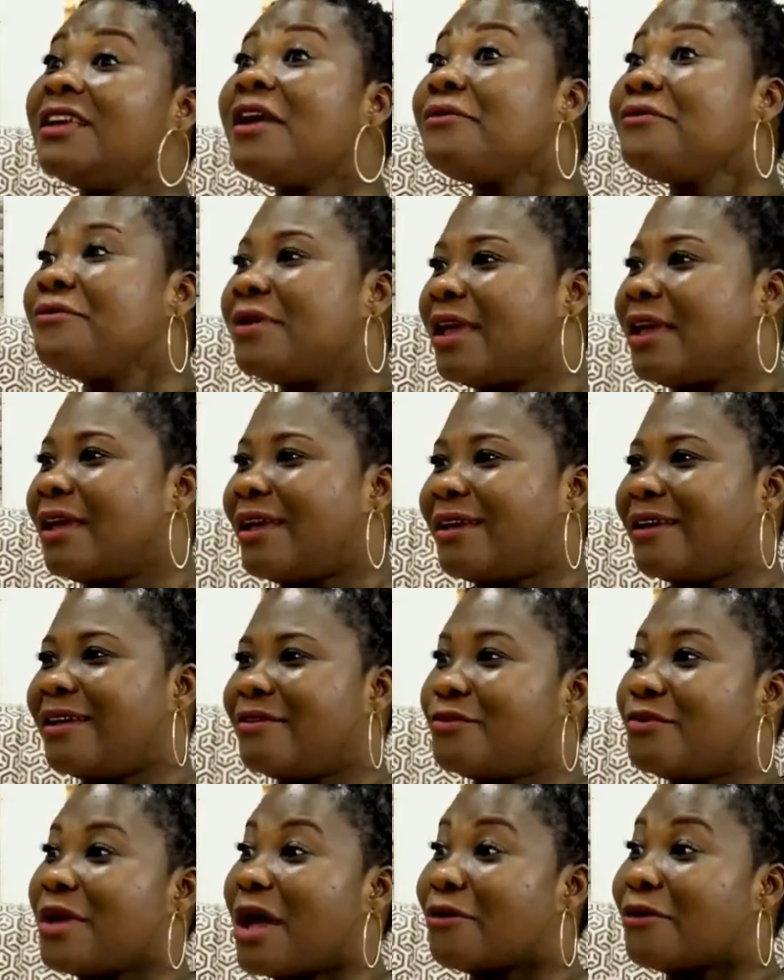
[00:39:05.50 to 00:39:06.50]
We
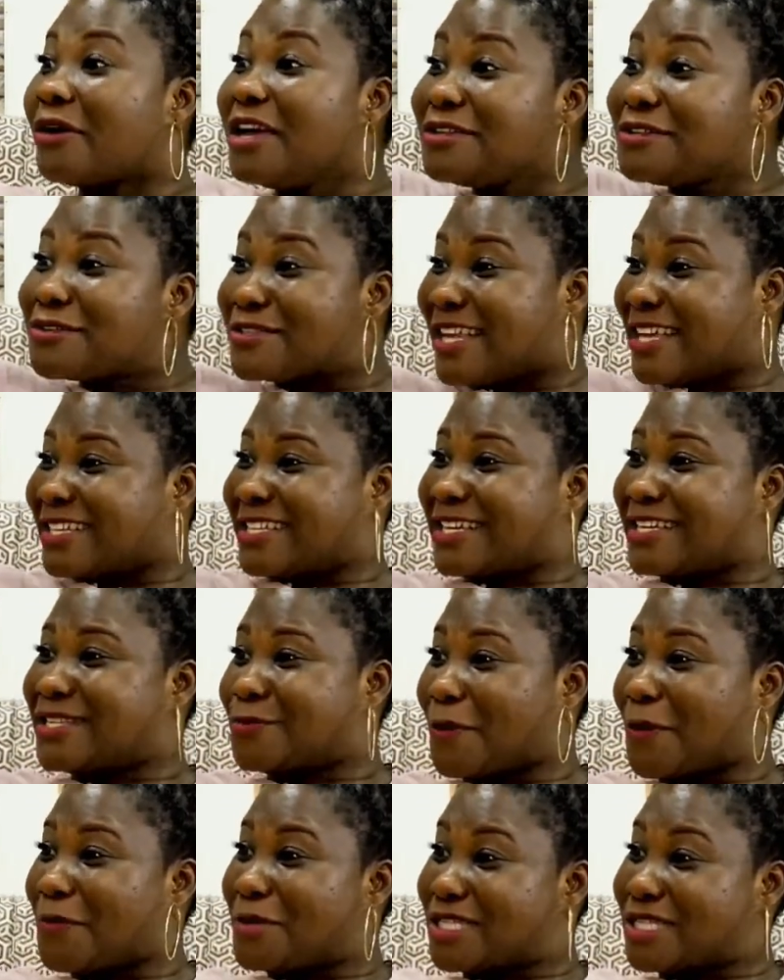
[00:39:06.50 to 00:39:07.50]
are going to the
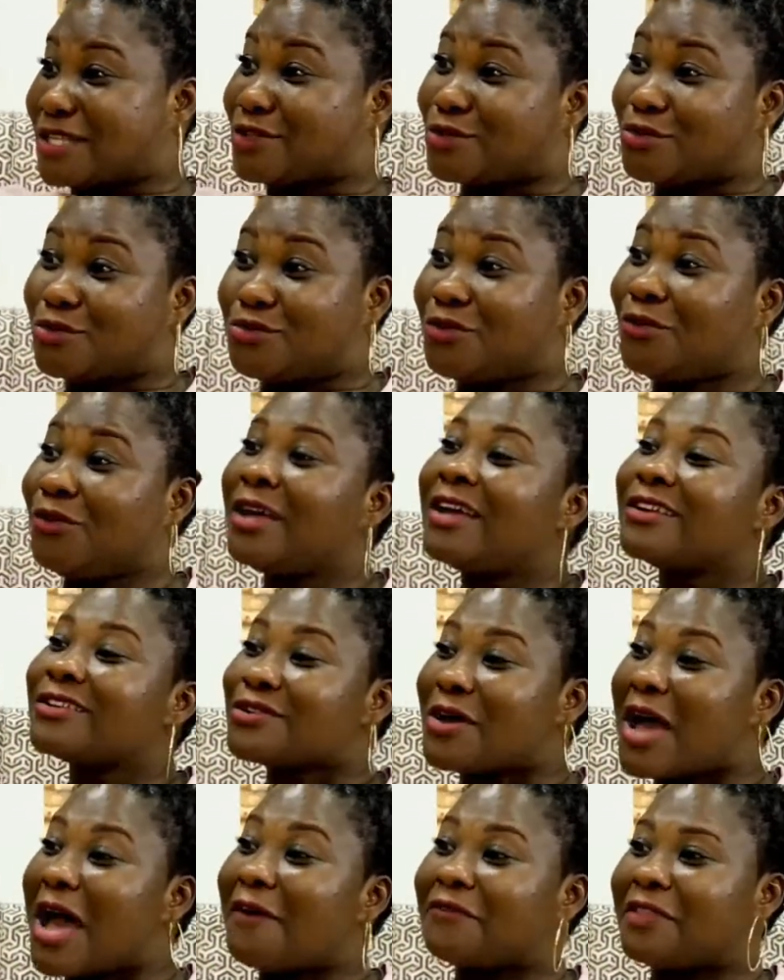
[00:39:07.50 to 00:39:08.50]
church premises
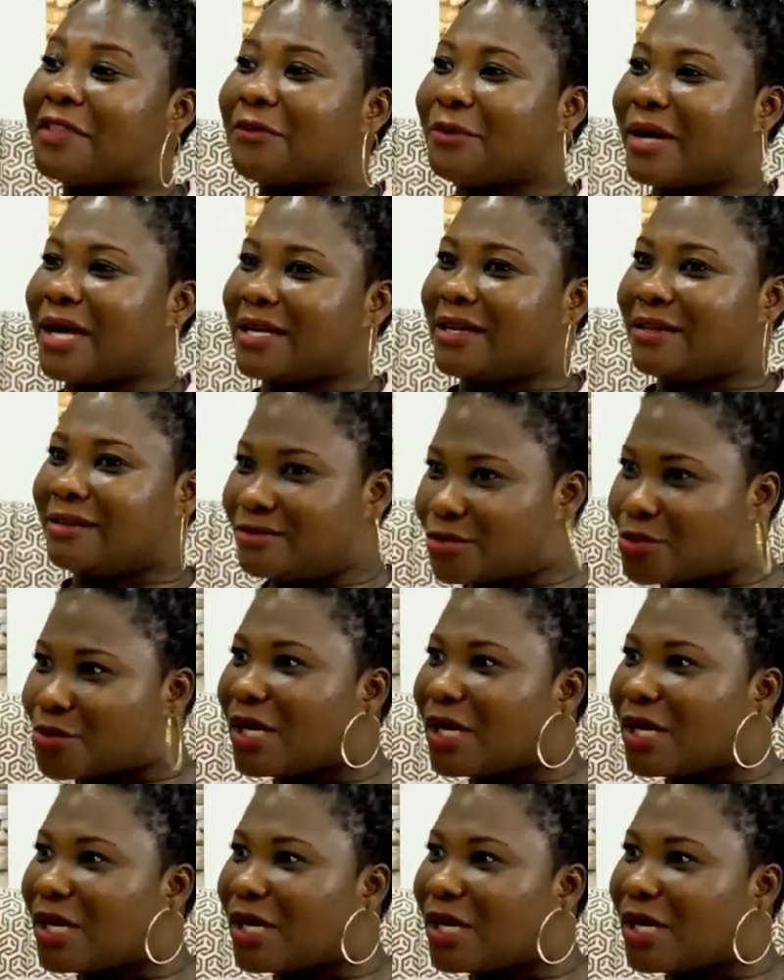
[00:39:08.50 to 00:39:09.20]
to have the wedding.